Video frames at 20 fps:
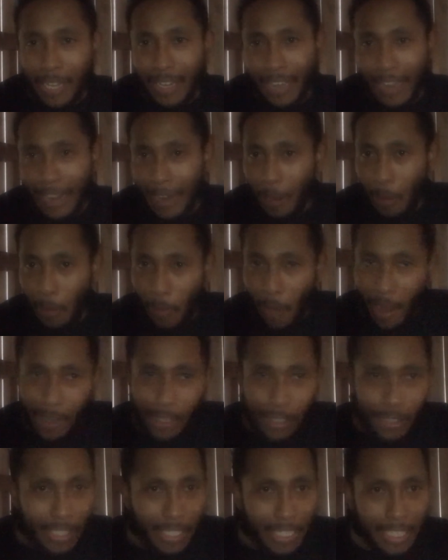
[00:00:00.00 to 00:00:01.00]
Aaron
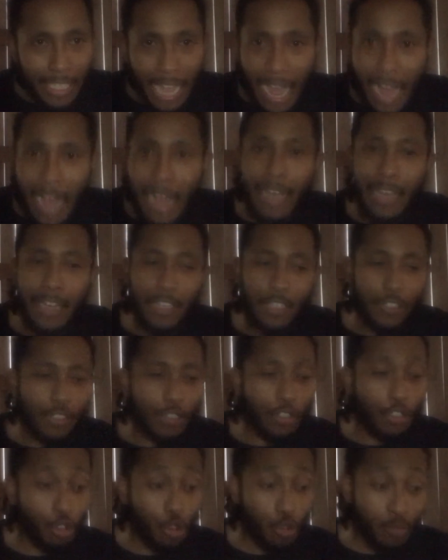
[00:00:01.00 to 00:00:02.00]
Rodgers is hot.
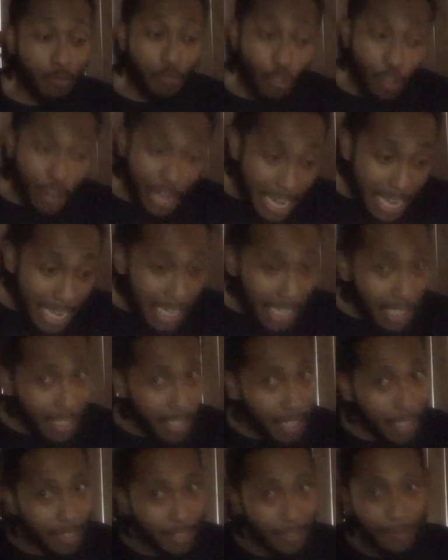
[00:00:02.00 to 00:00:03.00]
Drew
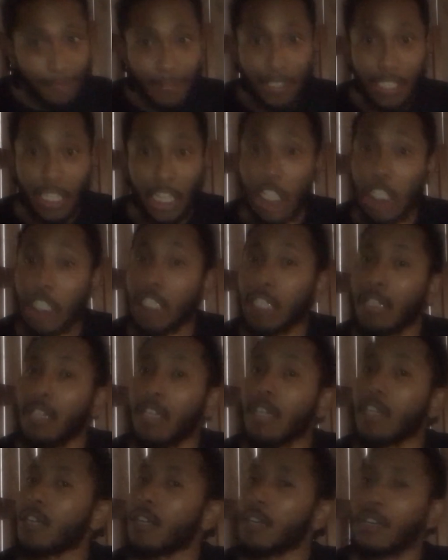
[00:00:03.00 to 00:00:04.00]
Brees doesn't
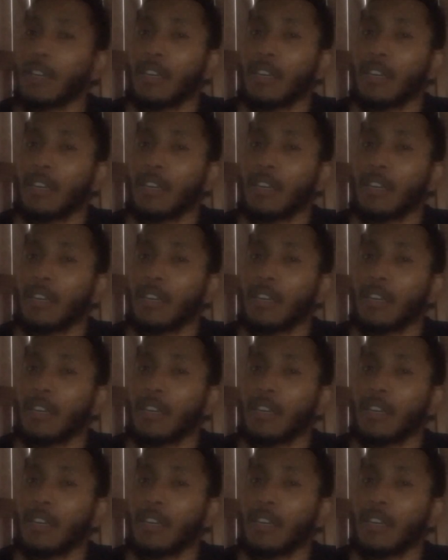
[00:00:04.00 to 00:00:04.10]
look